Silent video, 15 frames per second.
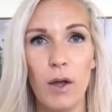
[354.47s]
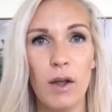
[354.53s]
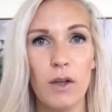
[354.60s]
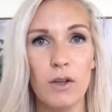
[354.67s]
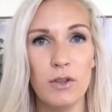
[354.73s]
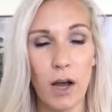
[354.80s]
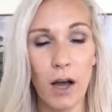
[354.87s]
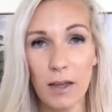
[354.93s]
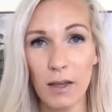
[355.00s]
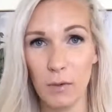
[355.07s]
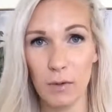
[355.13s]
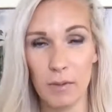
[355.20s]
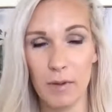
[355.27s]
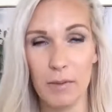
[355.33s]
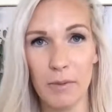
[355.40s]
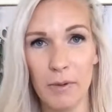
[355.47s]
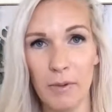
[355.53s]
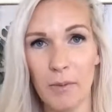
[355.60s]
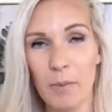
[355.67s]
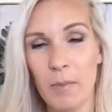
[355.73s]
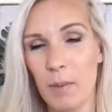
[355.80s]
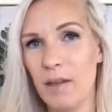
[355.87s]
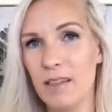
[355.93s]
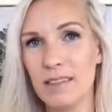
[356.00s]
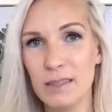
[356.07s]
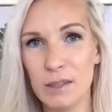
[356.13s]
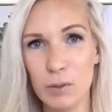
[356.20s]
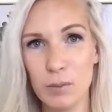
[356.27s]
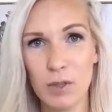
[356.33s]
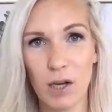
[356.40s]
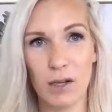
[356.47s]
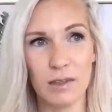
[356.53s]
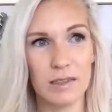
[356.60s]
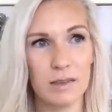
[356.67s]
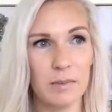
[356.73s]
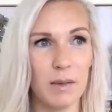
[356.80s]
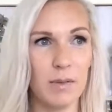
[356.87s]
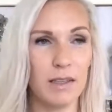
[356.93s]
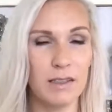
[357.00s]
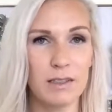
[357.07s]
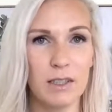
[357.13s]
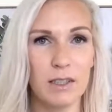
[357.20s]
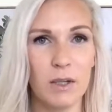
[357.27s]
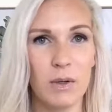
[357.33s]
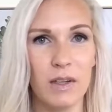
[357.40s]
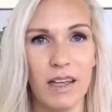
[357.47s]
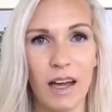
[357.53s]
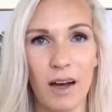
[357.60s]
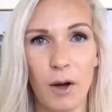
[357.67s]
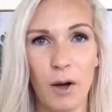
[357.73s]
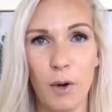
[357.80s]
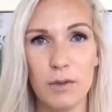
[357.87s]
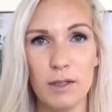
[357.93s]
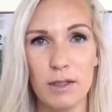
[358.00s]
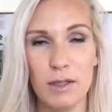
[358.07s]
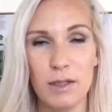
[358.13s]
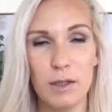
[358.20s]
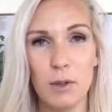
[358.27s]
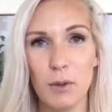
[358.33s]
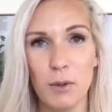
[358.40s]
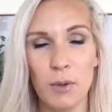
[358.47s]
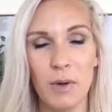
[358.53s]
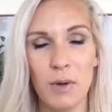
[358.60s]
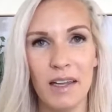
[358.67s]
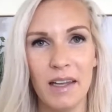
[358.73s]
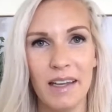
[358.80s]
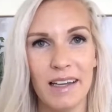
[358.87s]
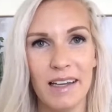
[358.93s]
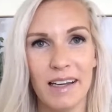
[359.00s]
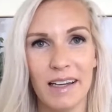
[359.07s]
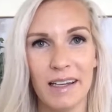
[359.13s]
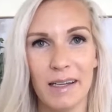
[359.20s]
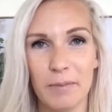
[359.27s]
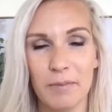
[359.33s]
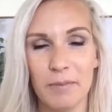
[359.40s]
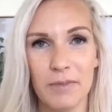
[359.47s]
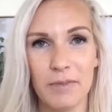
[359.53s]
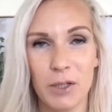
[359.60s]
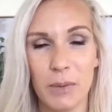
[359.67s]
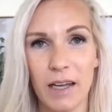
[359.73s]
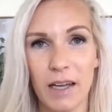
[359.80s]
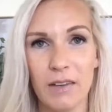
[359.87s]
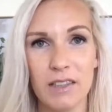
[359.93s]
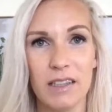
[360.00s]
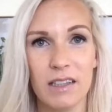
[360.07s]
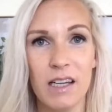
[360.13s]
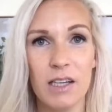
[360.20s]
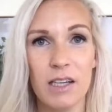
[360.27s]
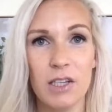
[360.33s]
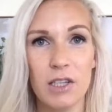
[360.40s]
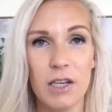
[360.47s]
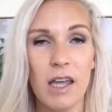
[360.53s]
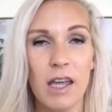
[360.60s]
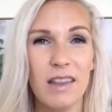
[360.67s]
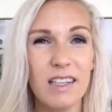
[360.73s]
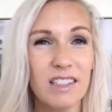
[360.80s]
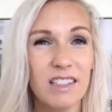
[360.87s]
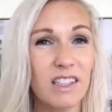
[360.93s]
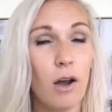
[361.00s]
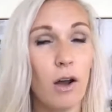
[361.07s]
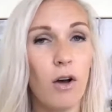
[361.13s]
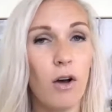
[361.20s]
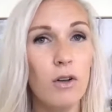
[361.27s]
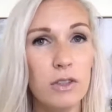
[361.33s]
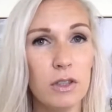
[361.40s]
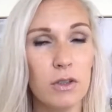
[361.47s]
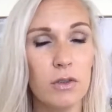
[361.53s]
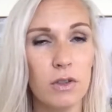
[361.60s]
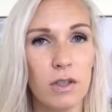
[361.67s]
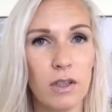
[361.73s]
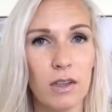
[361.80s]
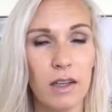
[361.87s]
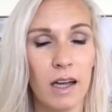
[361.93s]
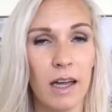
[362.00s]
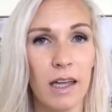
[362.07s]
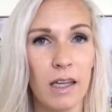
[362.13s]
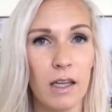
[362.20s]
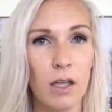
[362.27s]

talking with people. Maybe it's Zoom calls. Maybe it's going out to lunch. This could also look like